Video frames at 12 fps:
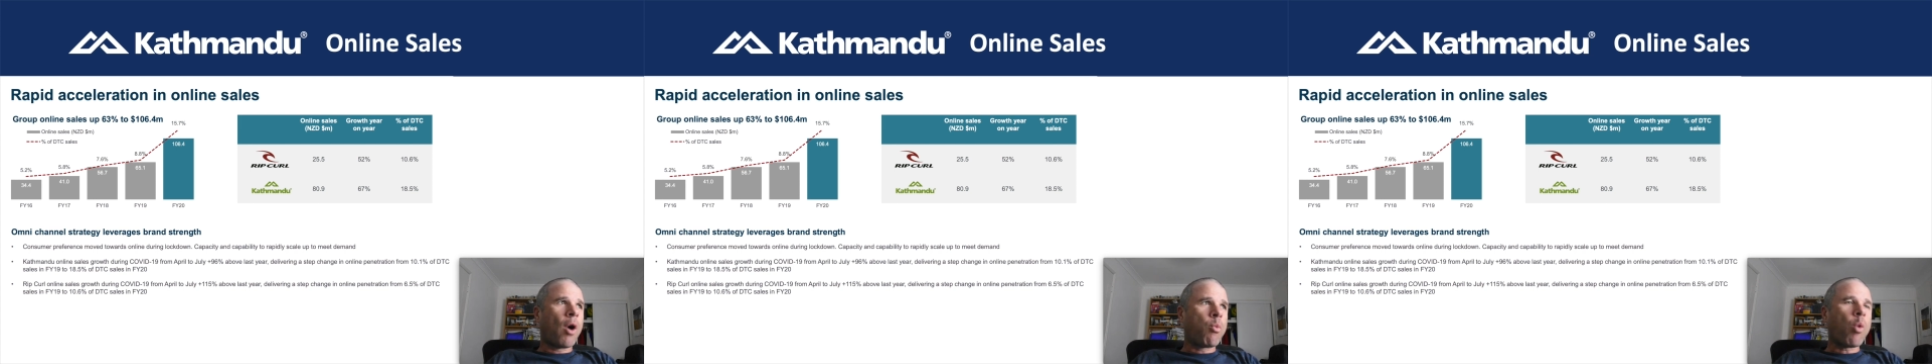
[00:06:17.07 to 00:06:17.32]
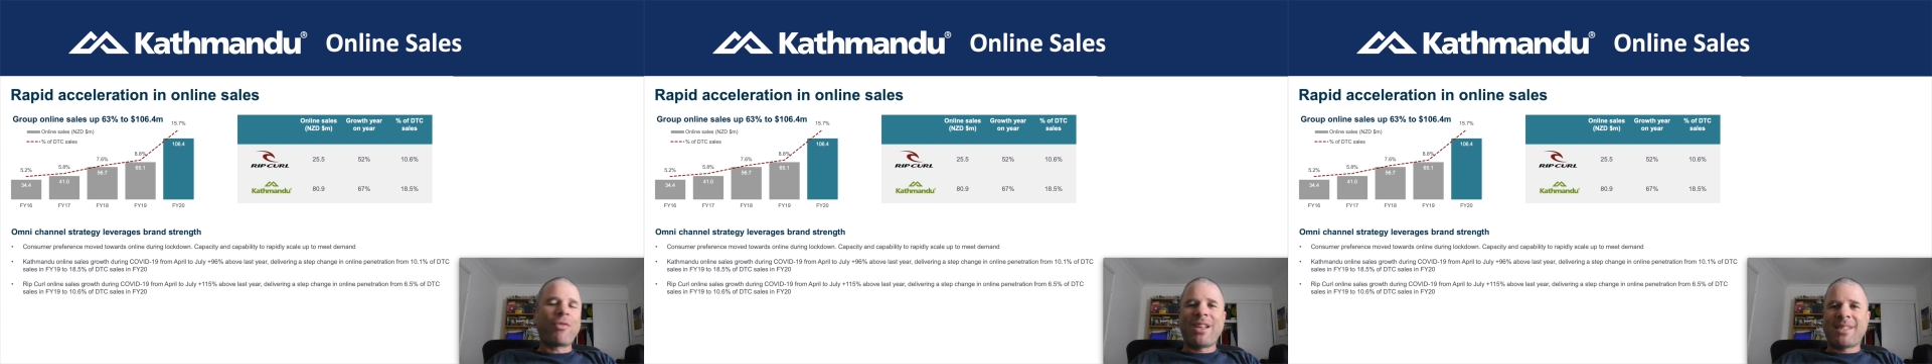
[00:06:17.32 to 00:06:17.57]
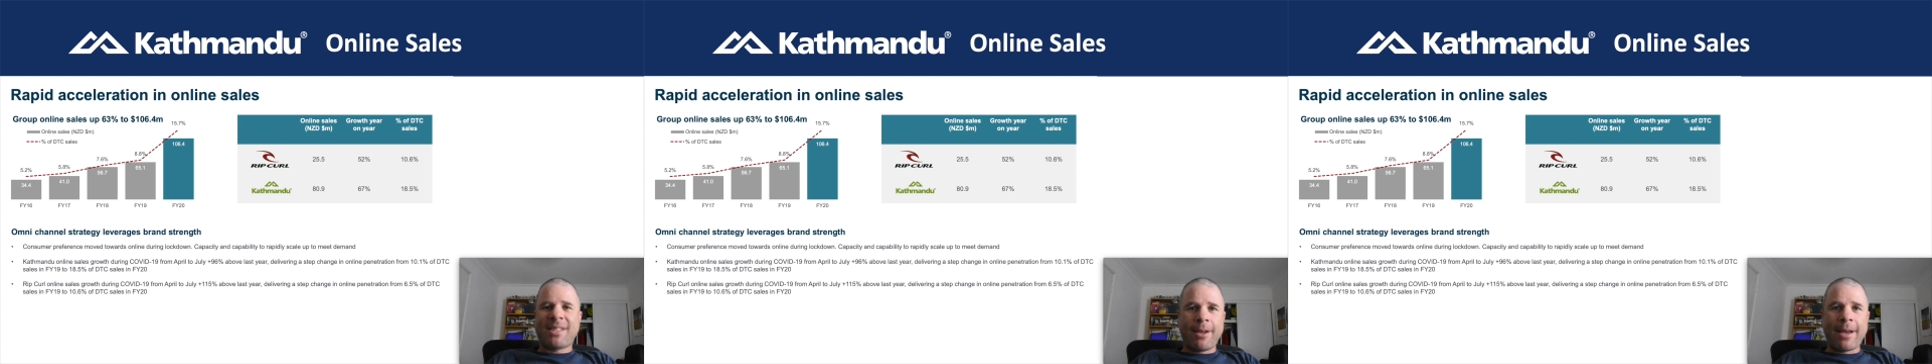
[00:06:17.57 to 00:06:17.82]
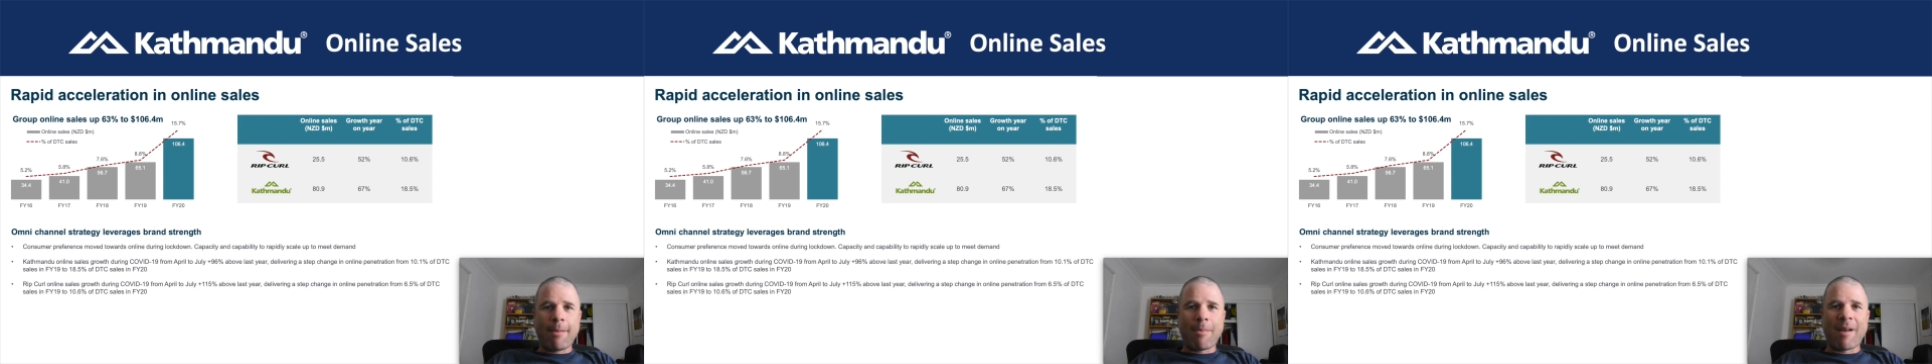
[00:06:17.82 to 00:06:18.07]
I want this
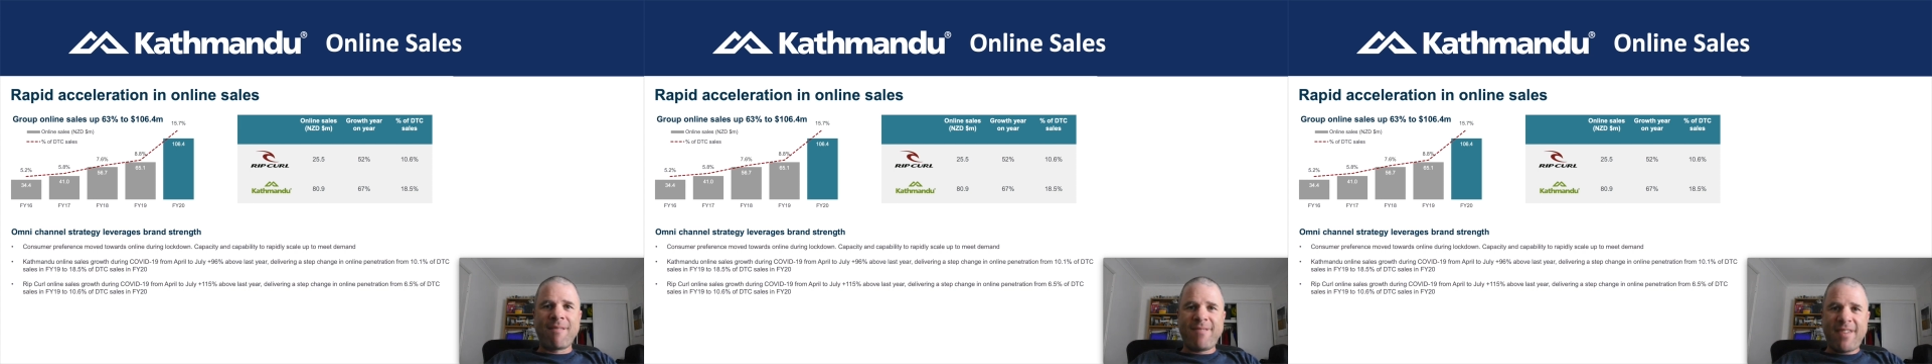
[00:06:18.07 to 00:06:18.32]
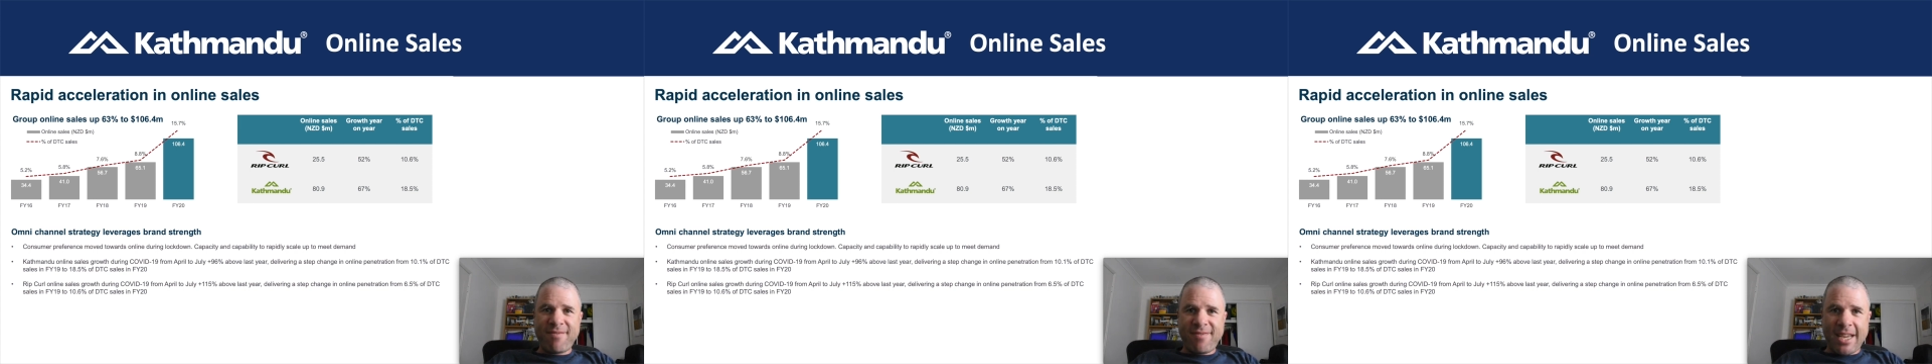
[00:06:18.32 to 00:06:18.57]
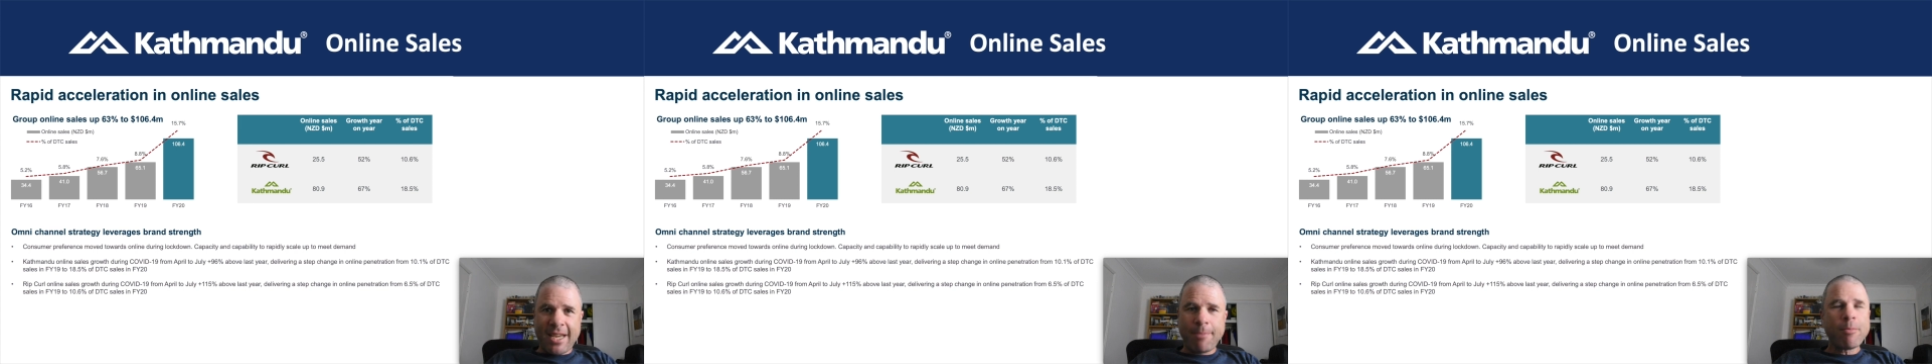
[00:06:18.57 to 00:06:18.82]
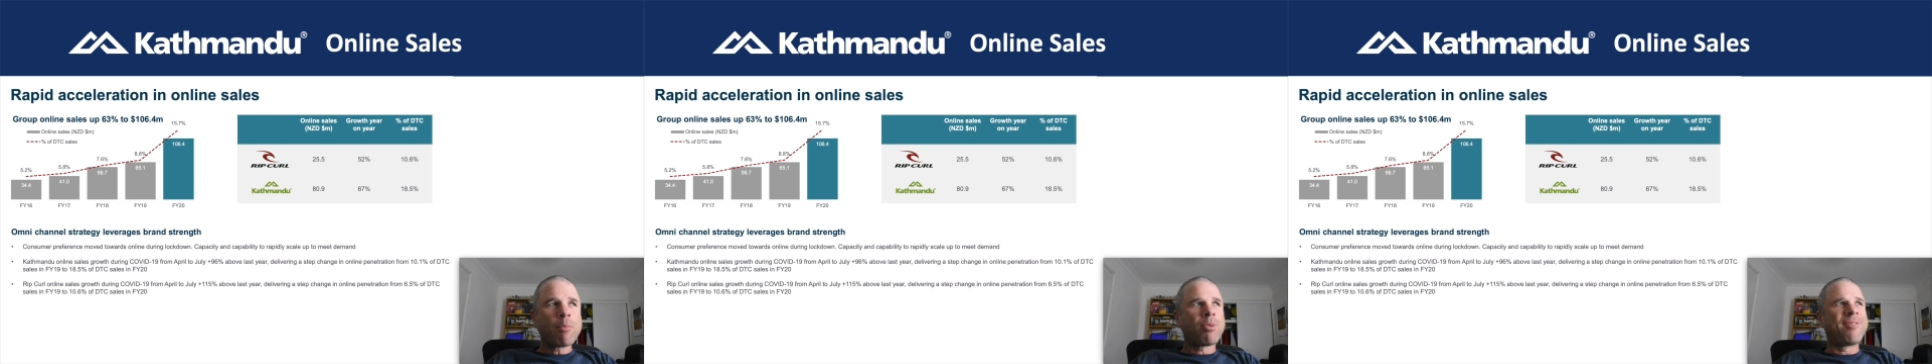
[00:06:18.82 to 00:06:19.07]
to get above 50,